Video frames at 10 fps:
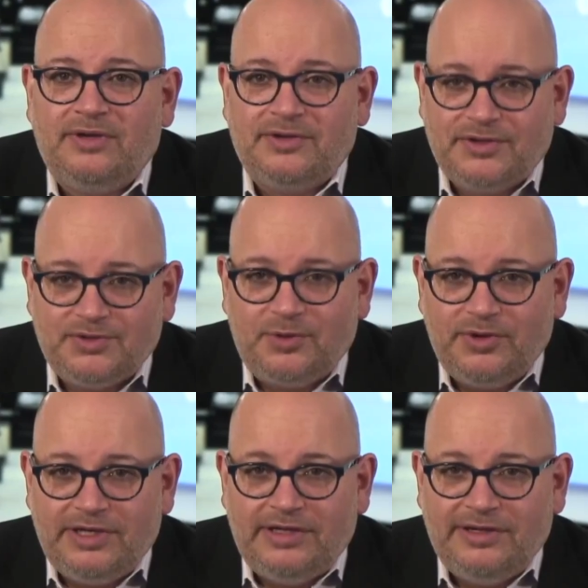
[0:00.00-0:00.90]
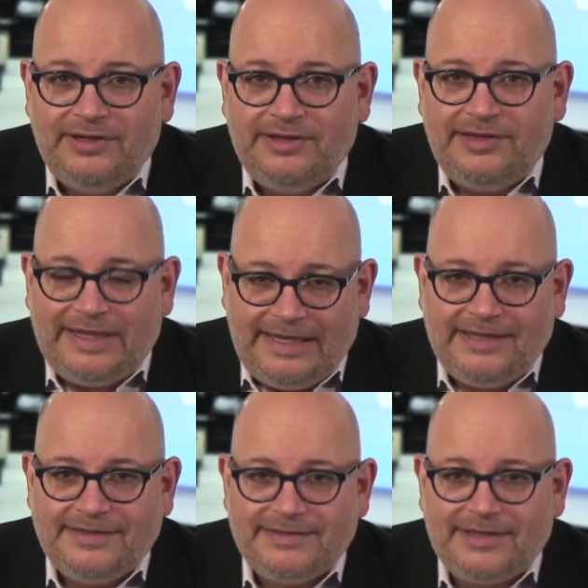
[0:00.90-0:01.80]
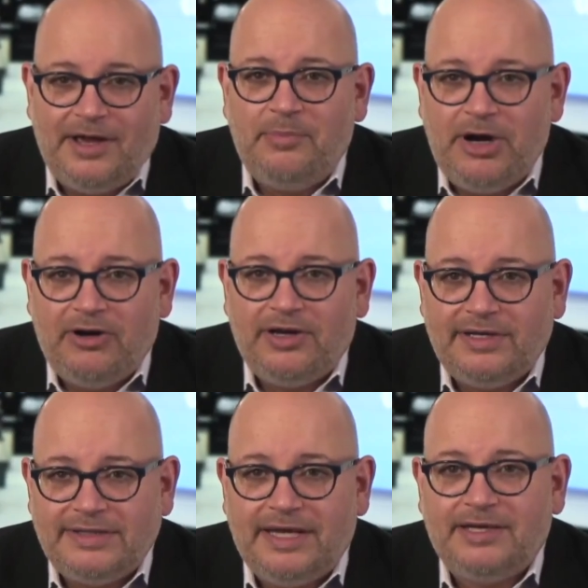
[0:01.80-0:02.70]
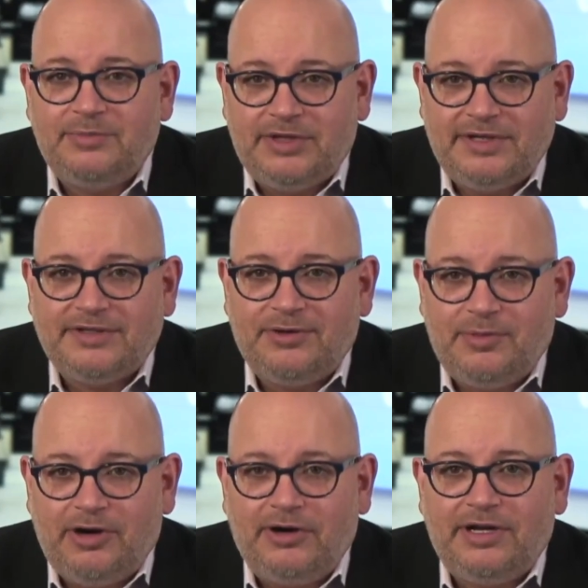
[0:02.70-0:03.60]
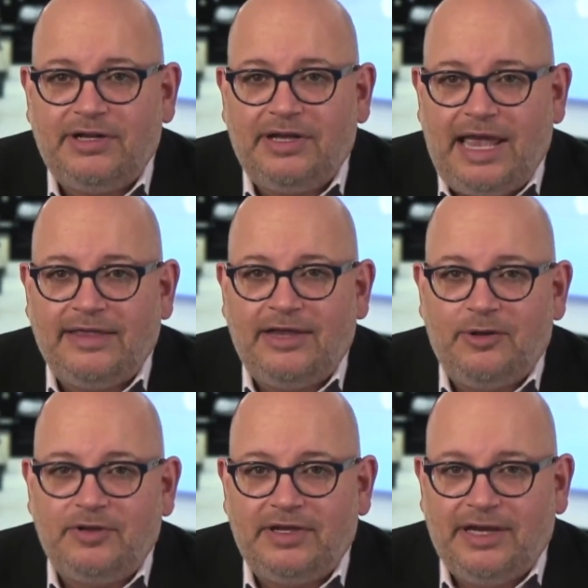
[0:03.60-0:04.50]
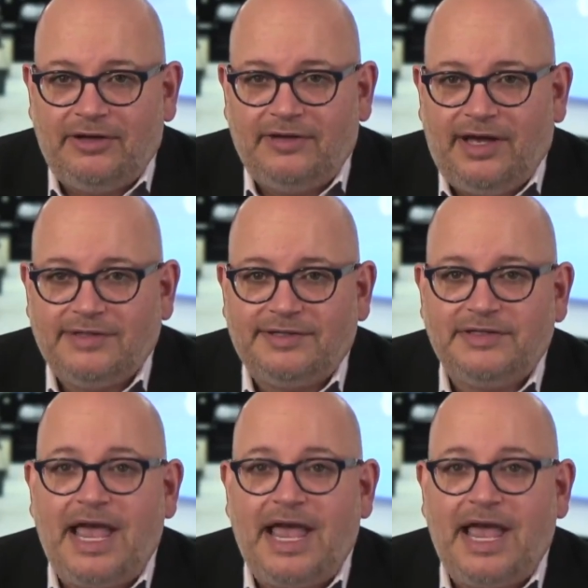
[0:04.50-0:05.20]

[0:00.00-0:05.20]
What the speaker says: The story is American taken because they're American and they're being held hostage.